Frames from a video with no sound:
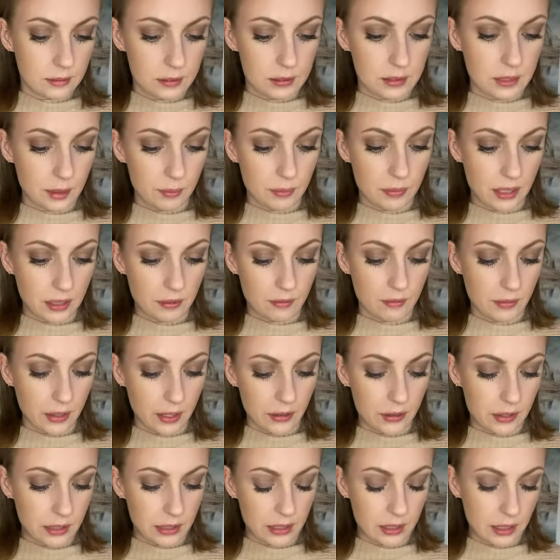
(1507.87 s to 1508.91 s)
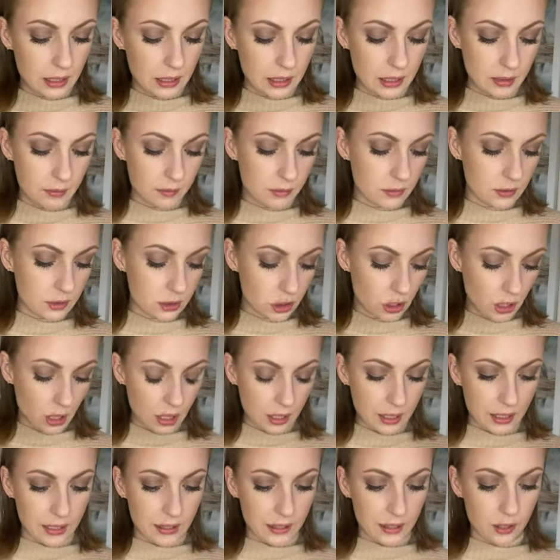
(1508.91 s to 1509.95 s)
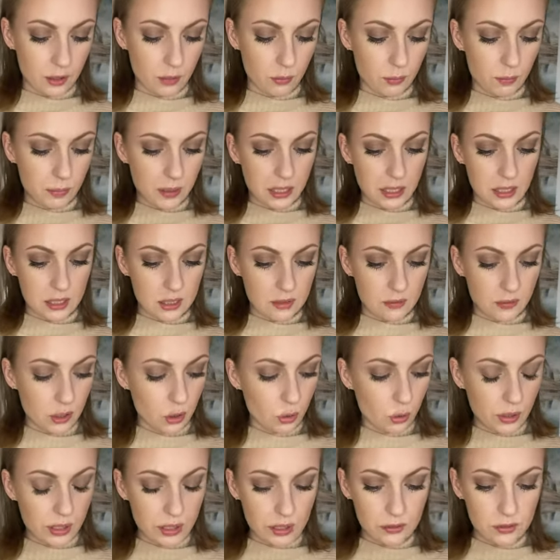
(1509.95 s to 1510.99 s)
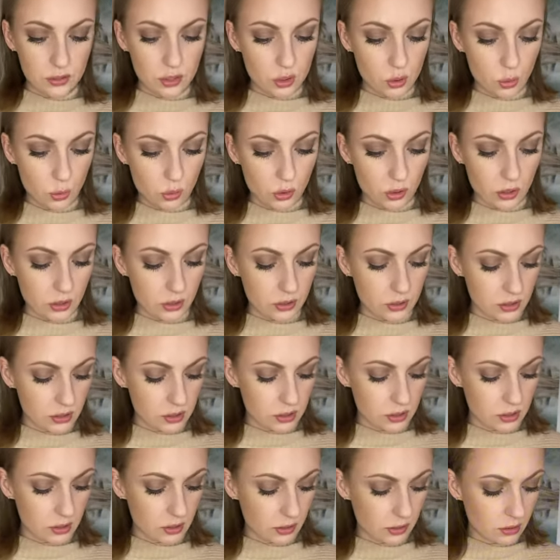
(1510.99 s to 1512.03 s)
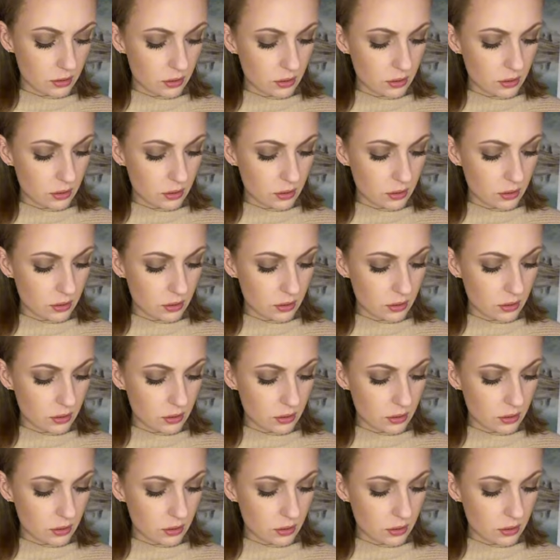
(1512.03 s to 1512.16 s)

Something very um, shocking here because of a Queen of Swords.